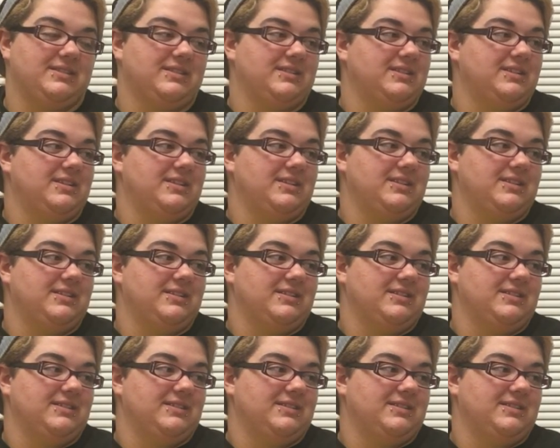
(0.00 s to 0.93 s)

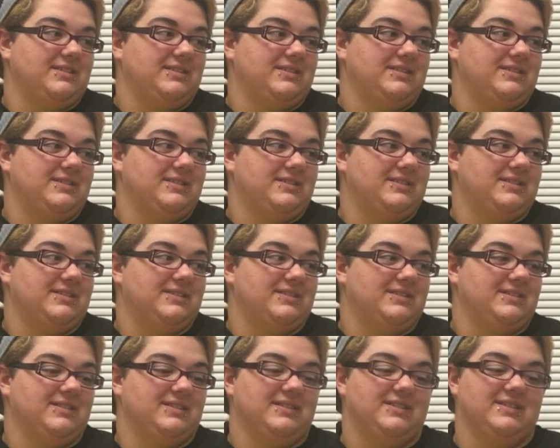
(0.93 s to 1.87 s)

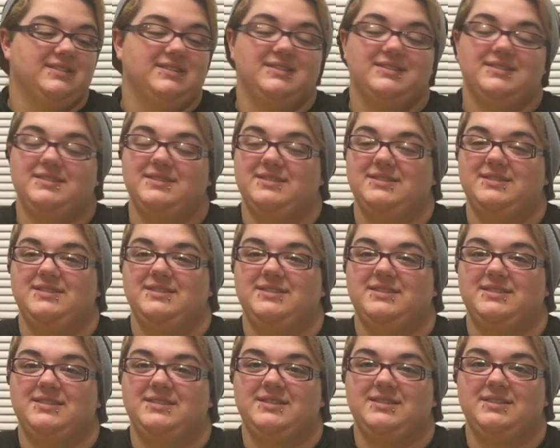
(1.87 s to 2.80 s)

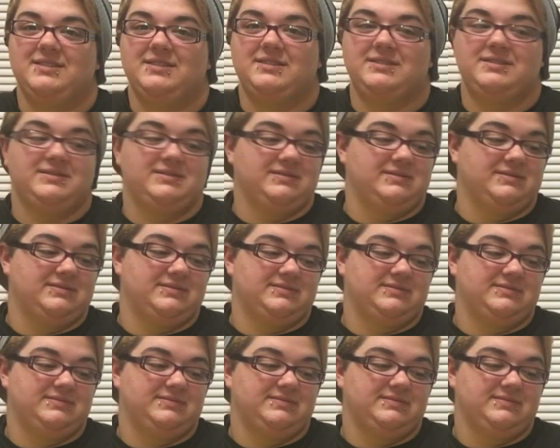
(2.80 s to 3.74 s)

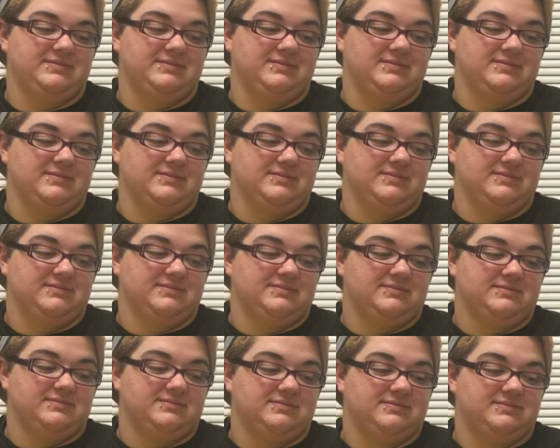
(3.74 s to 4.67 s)

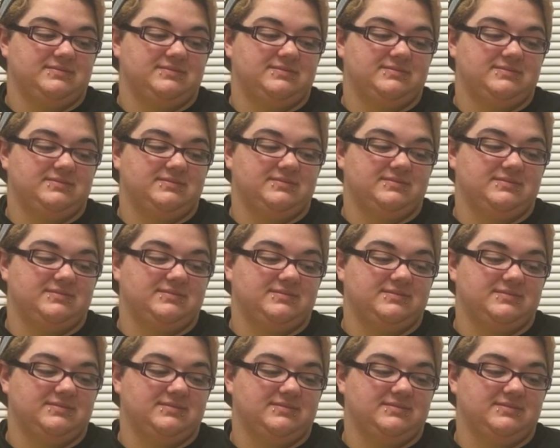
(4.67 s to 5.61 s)

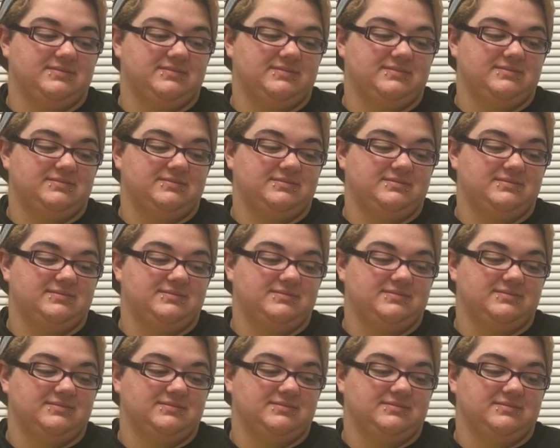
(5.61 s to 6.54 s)

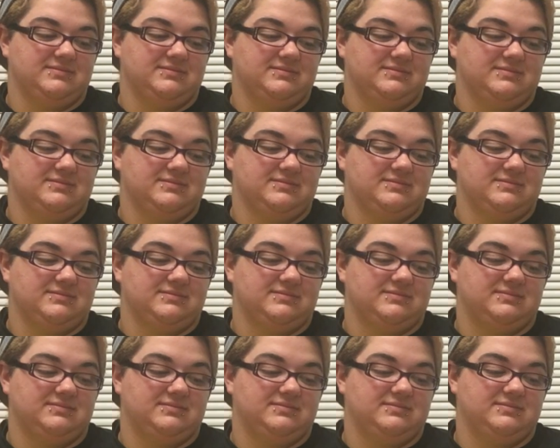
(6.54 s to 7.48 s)

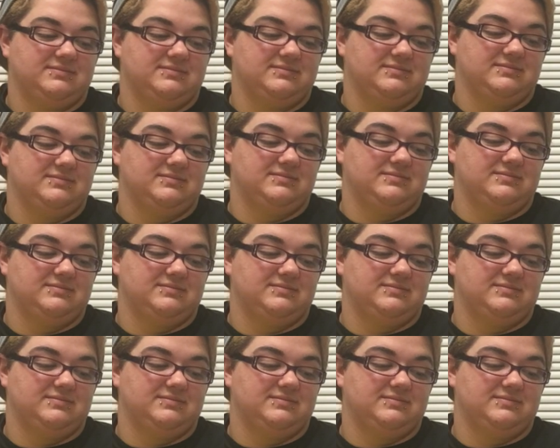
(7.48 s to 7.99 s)
The person shown says nothing.